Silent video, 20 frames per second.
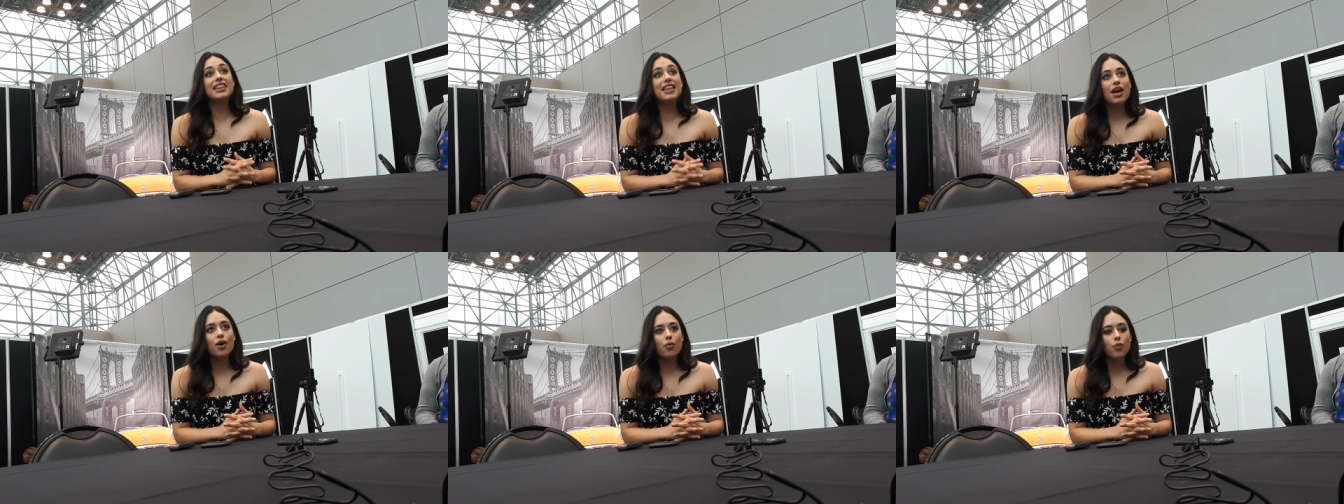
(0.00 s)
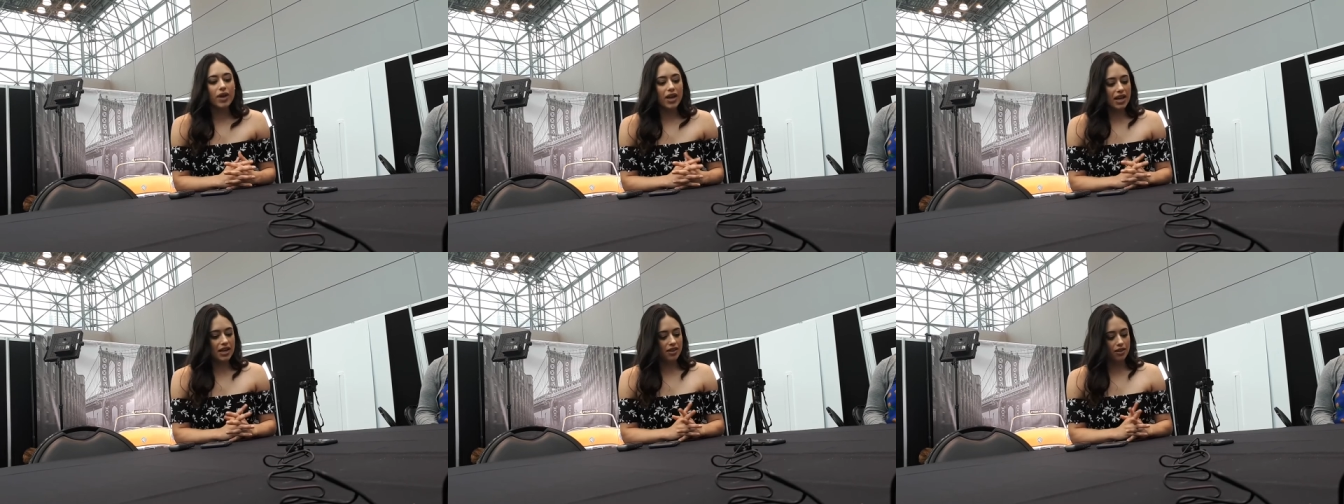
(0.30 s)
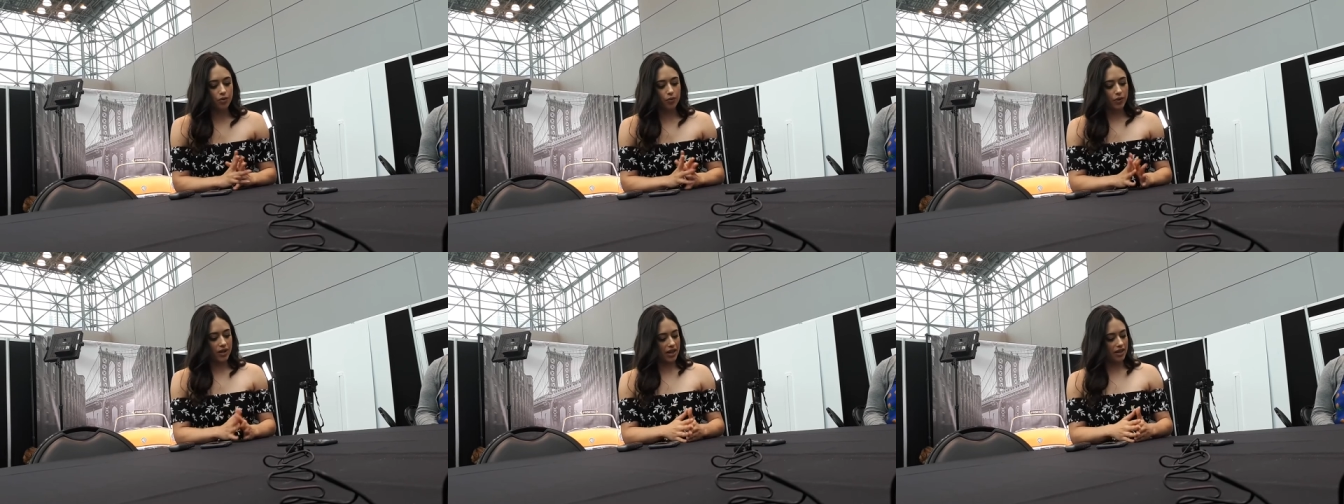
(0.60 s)
that way, in
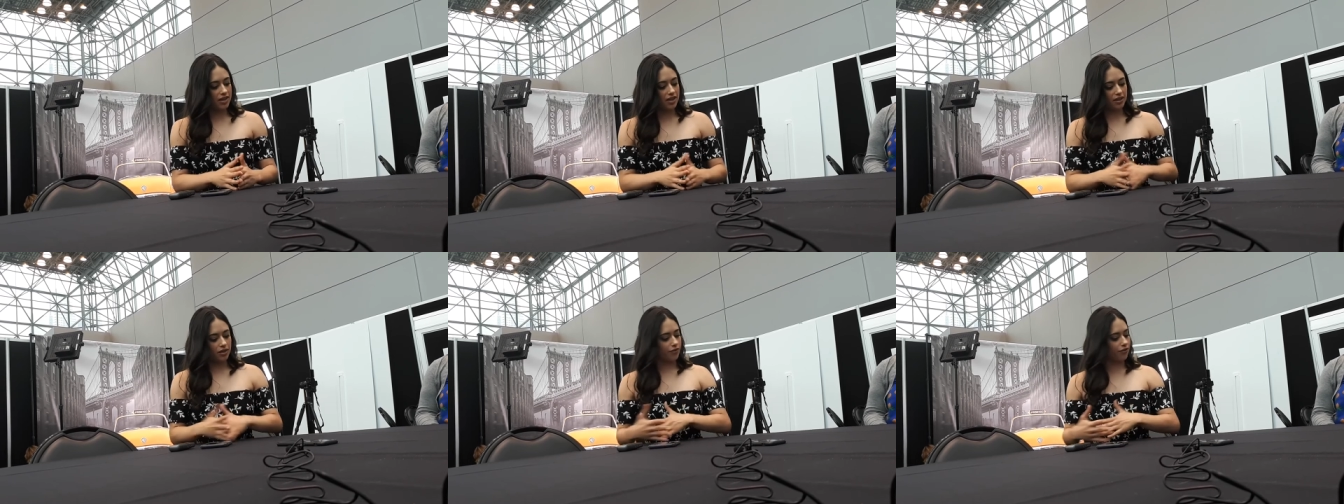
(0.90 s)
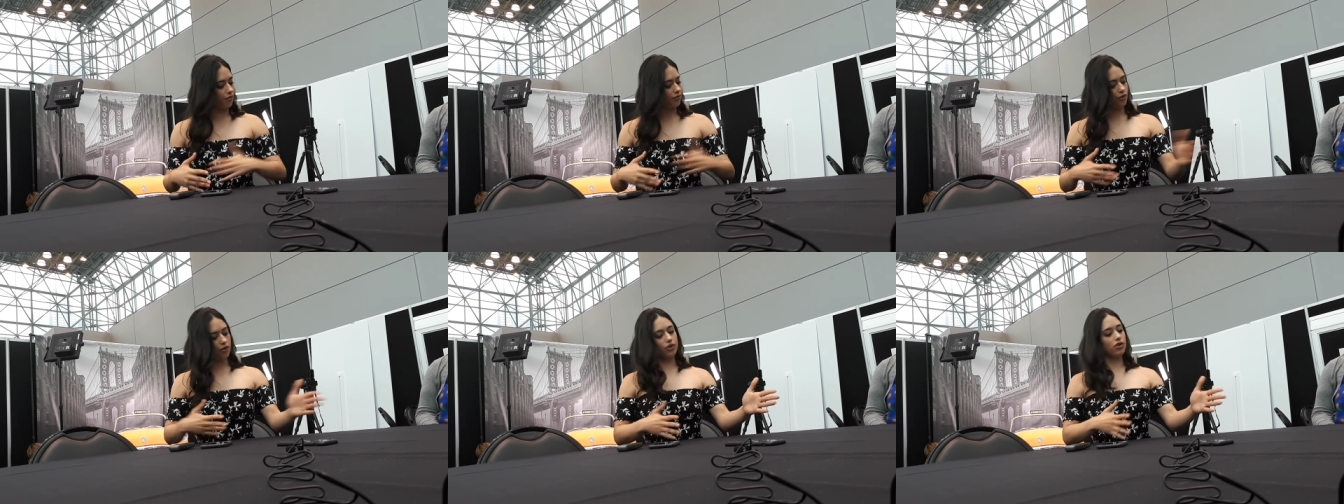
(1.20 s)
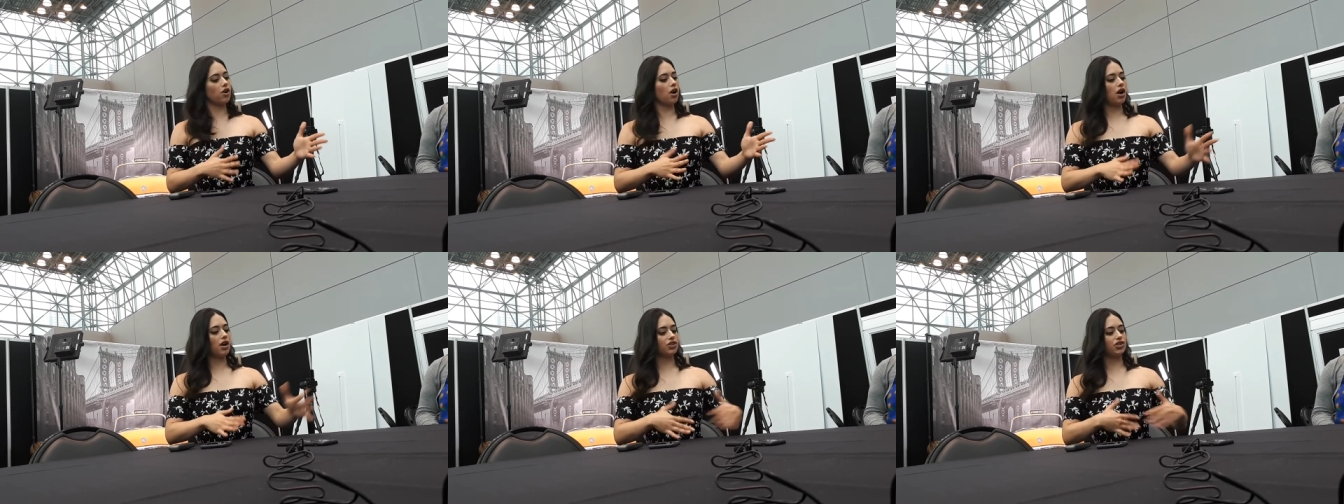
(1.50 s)
the way that Laverne
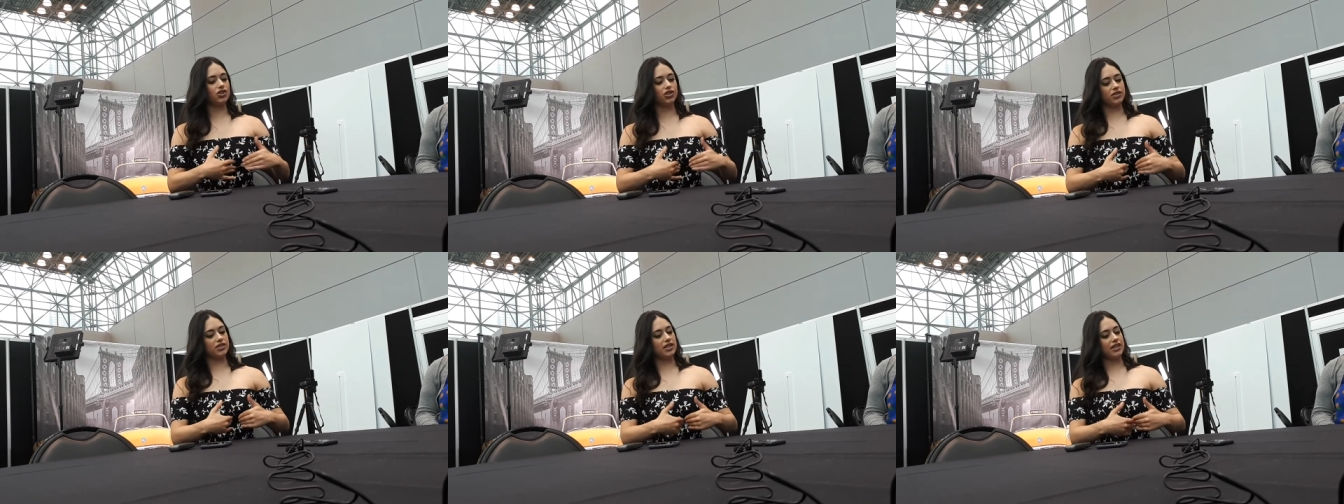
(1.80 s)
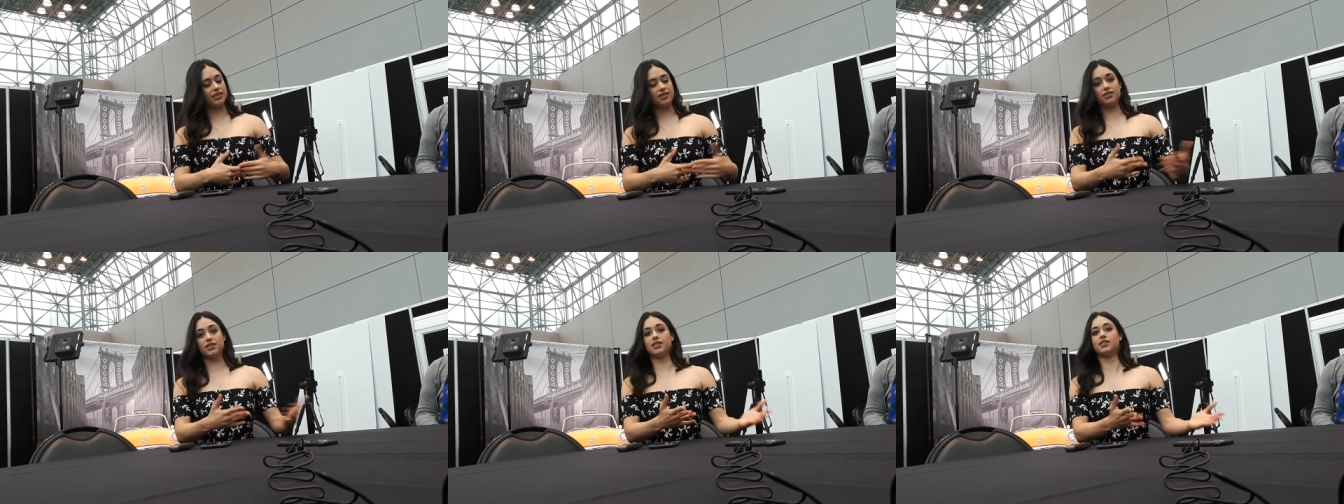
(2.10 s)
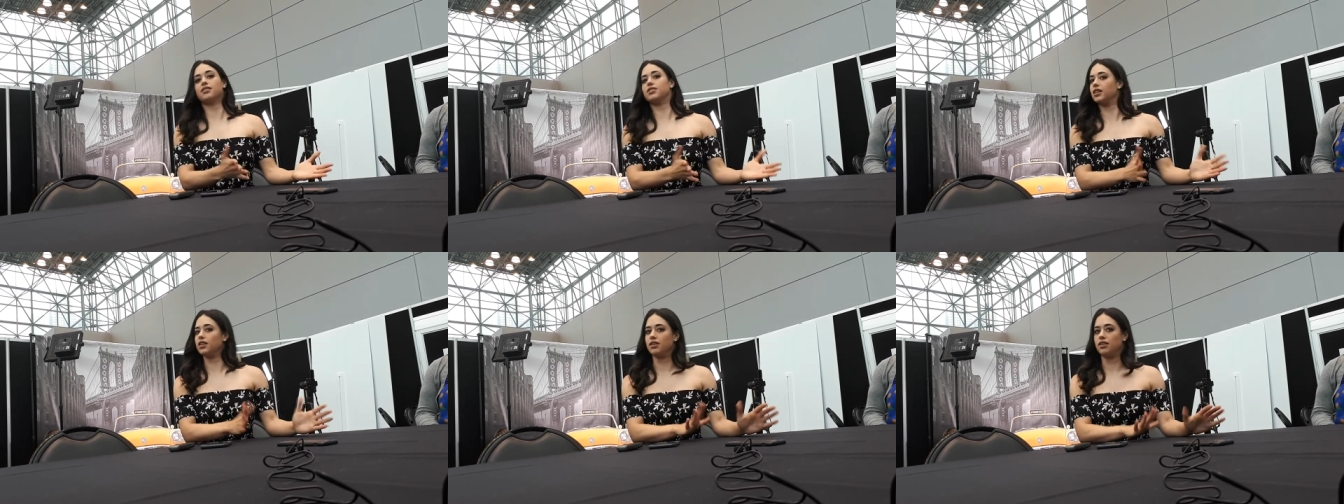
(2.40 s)
Cox just
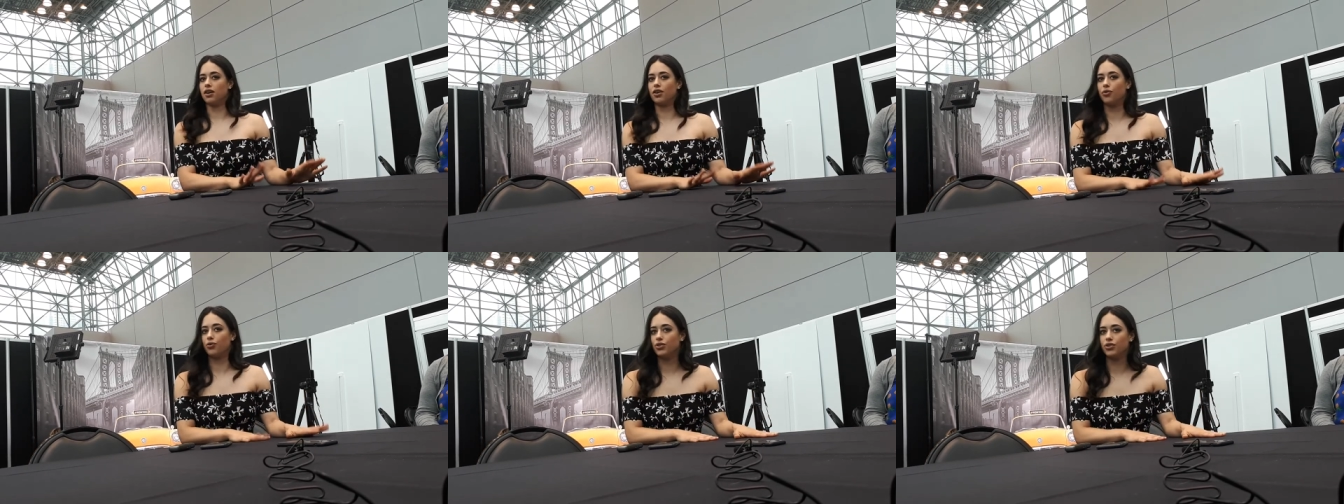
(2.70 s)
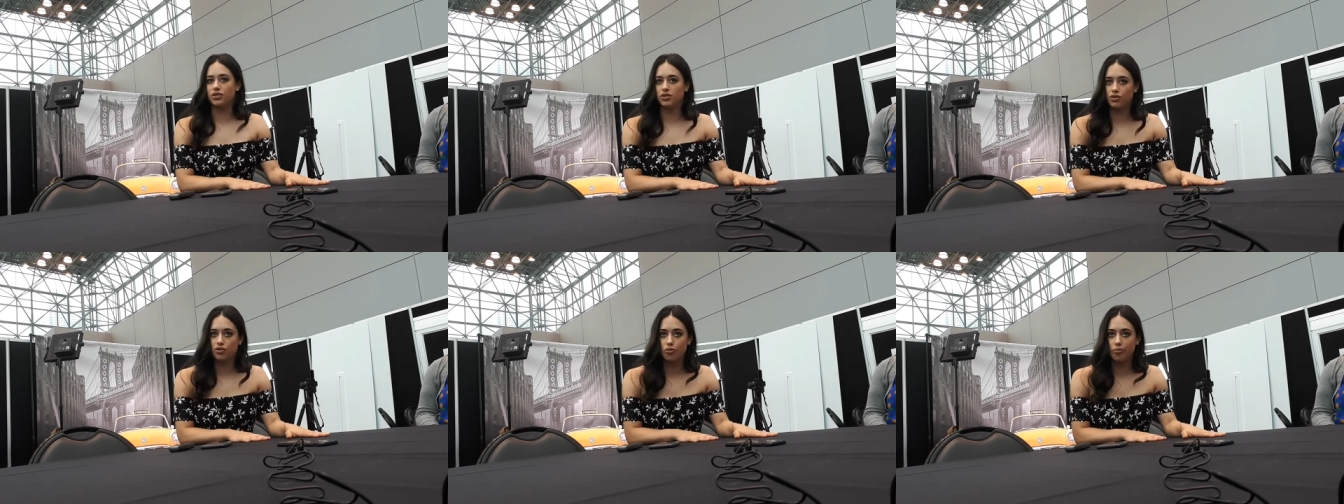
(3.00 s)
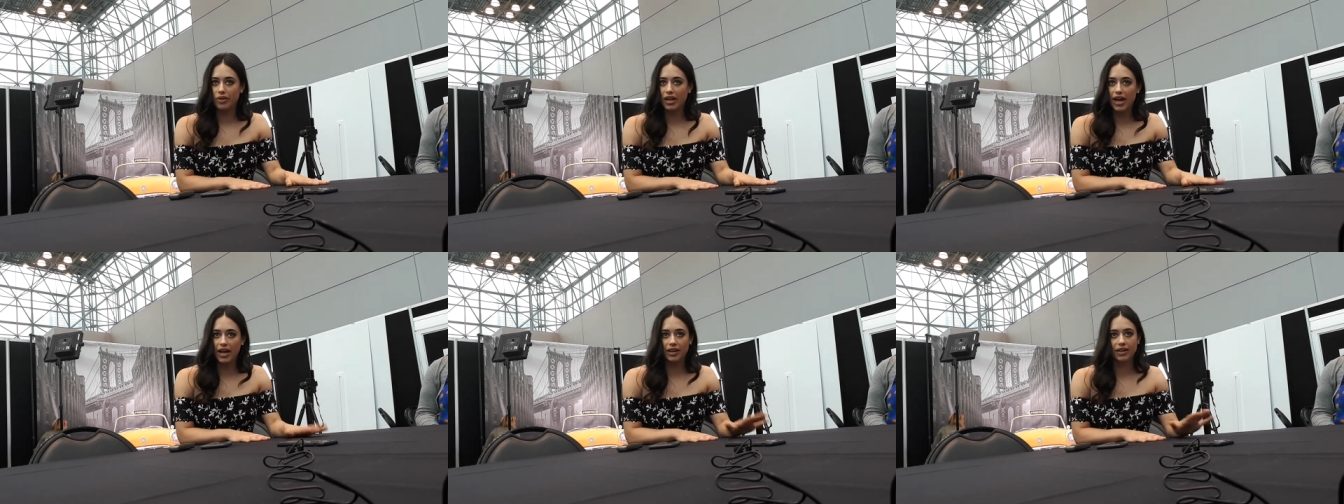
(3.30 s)
existed on Orange is the New
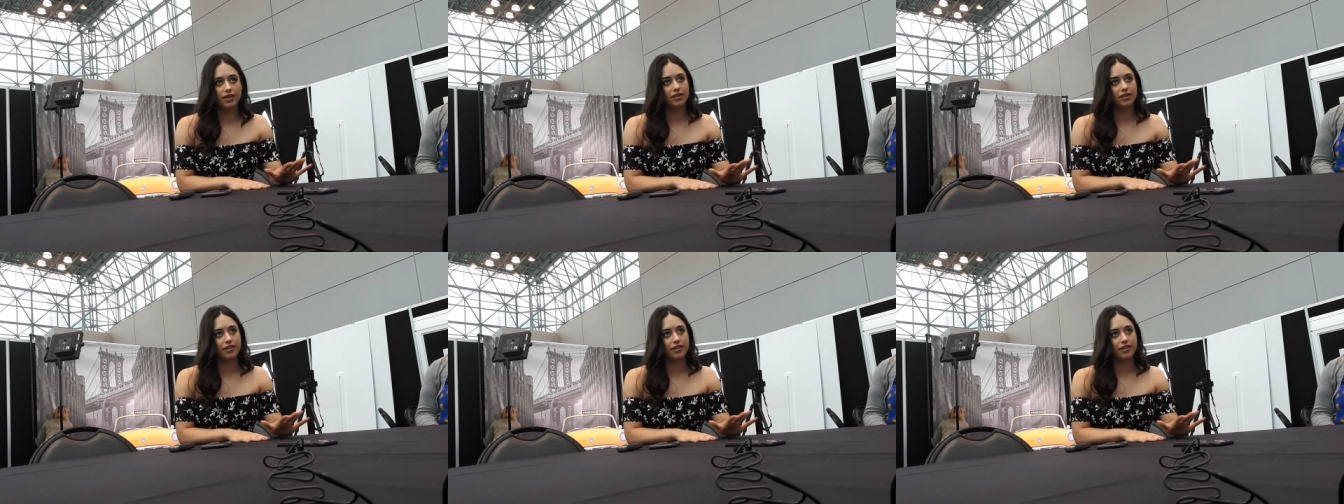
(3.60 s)
Black,